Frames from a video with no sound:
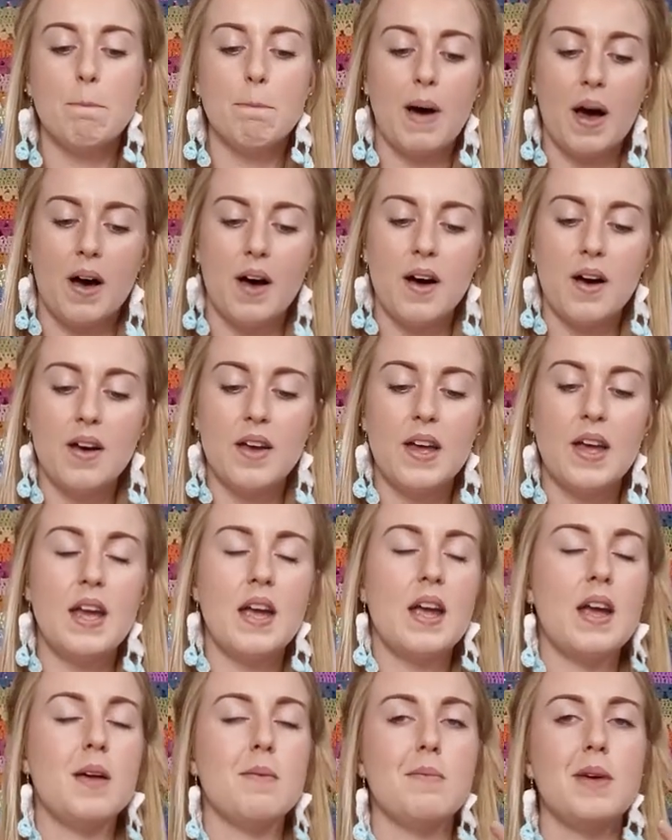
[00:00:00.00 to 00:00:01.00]
but
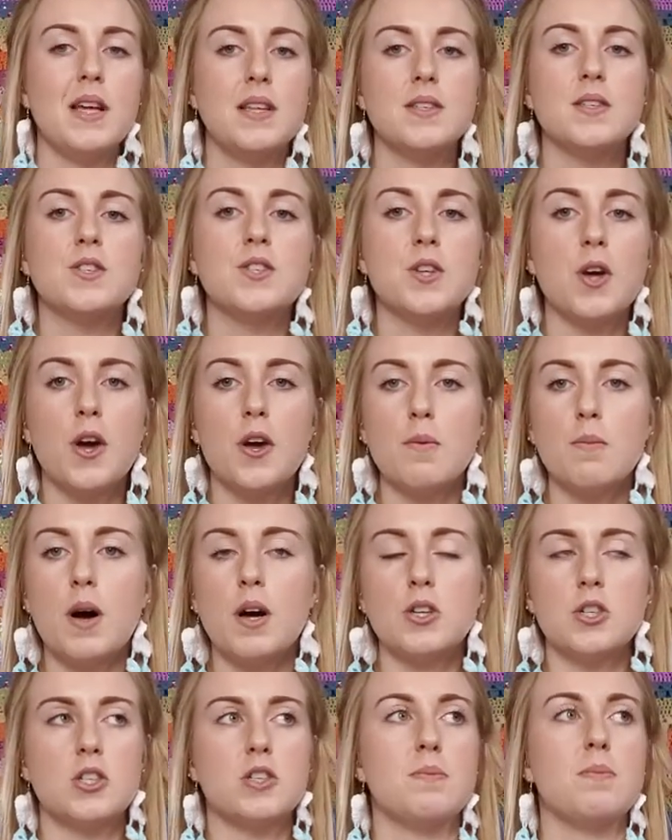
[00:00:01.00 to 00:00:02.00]
it means so
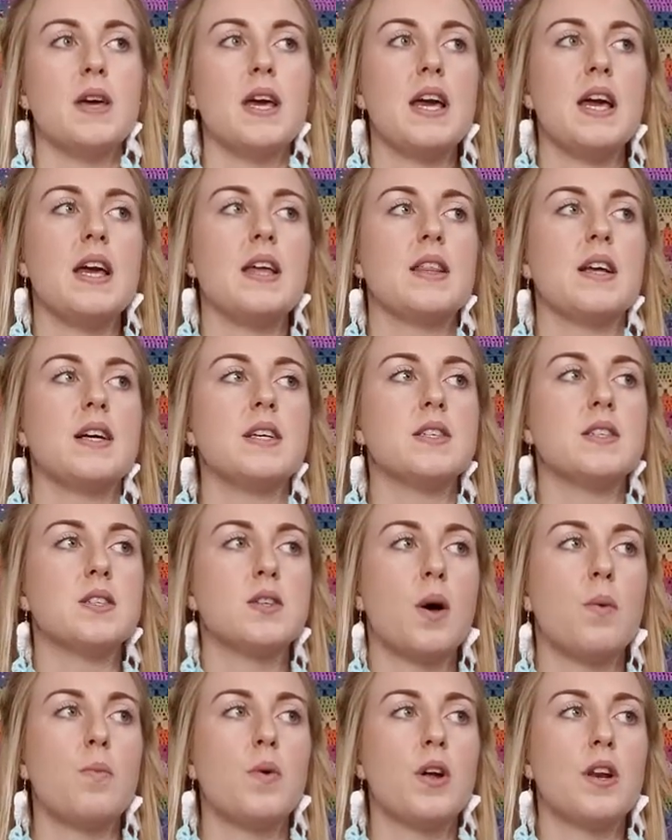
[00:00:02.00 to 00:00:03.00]
much to me that
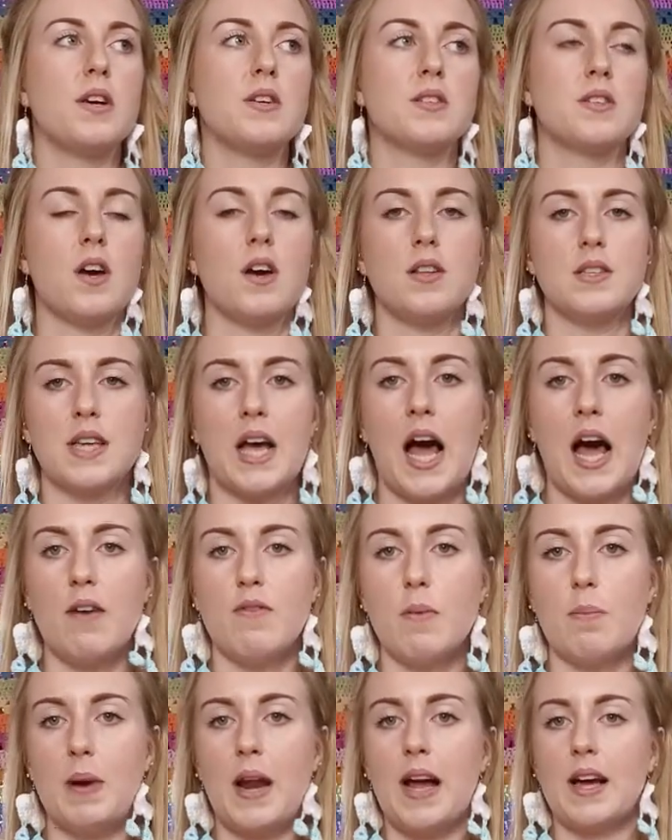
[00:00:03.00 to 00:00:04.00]
someone is going to
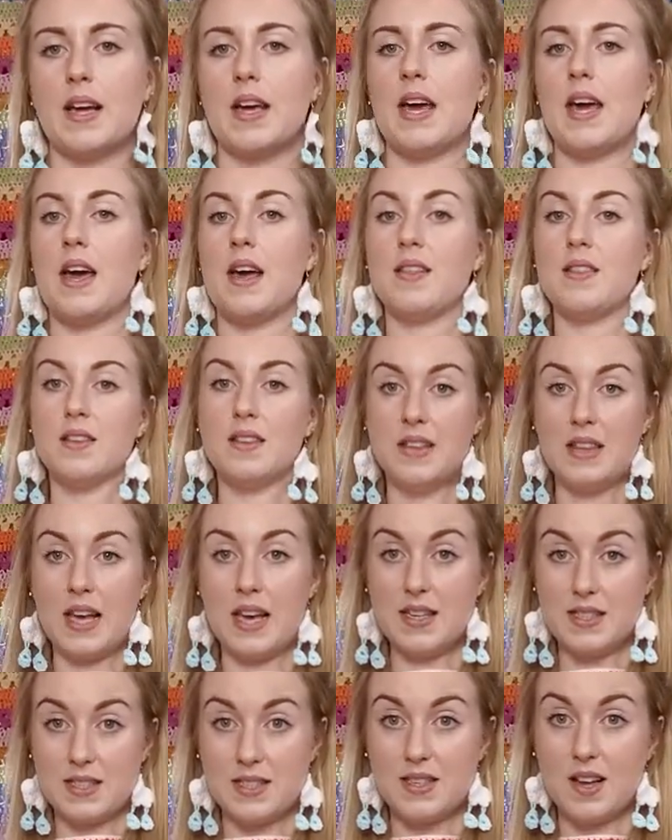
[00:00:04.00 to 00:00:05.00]
have a blanket
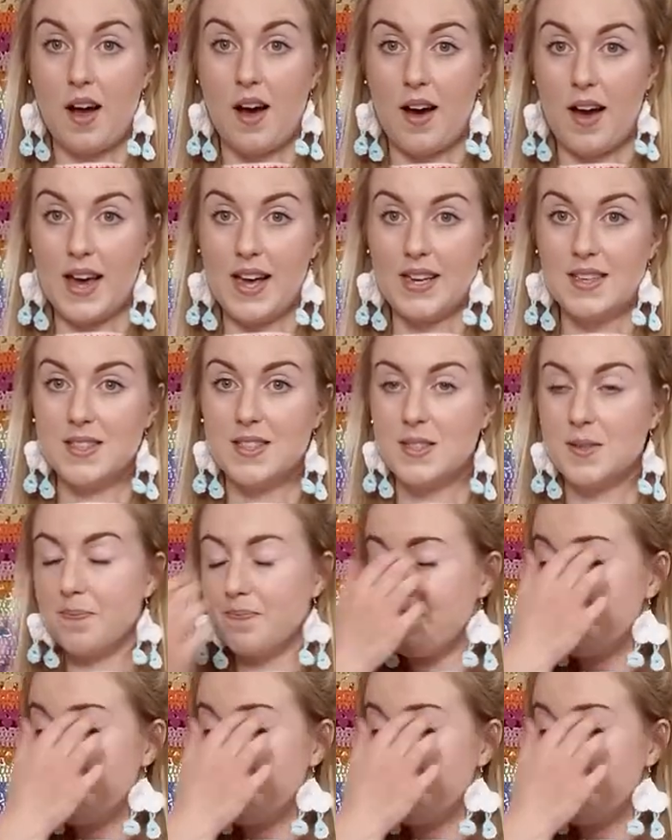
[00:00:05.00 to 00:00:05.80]
this size